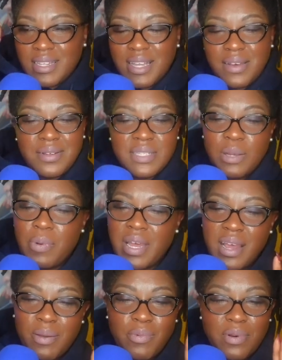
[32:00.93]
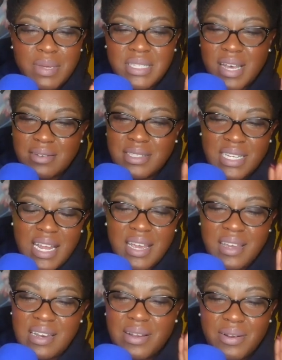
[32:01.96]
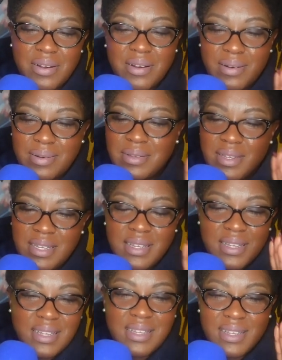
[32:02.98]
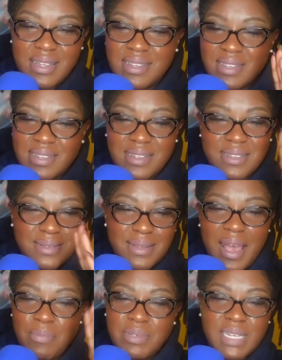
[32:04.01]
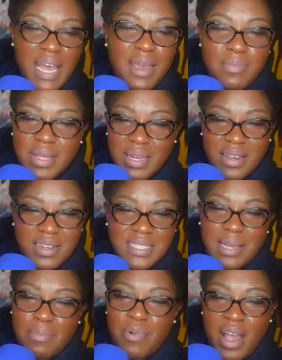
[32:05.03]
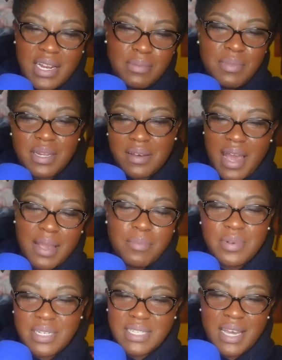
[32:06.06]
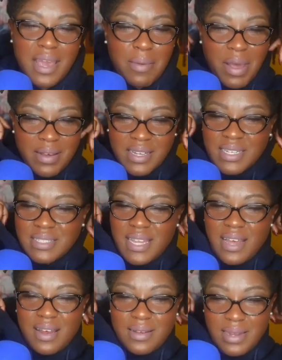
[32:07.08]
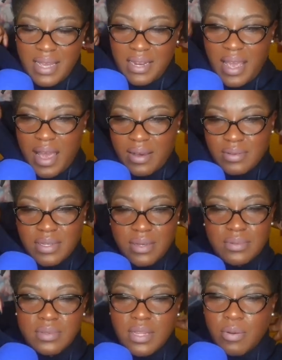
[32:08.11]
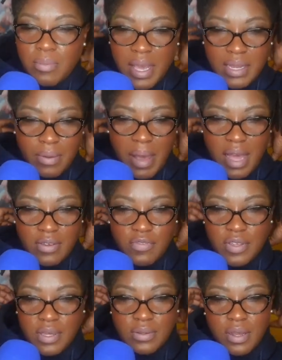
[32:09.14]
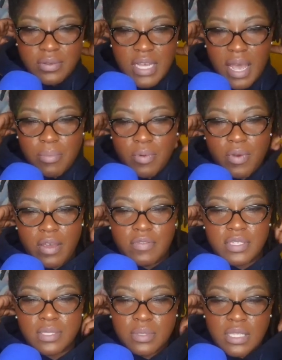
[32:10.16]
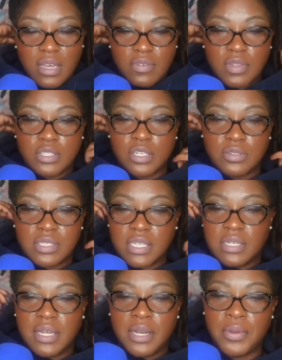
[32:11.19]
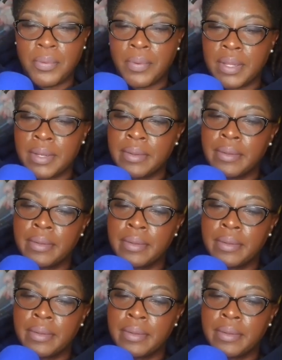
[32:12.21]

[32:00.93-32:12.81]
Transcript: The the way that woman talked to that young girl, I wish I had been there because I'm right in the middle. I can bridge that gap. I could cuss that old lady out. Don't don't make nobody feel no type of way for some stuff that your son doing.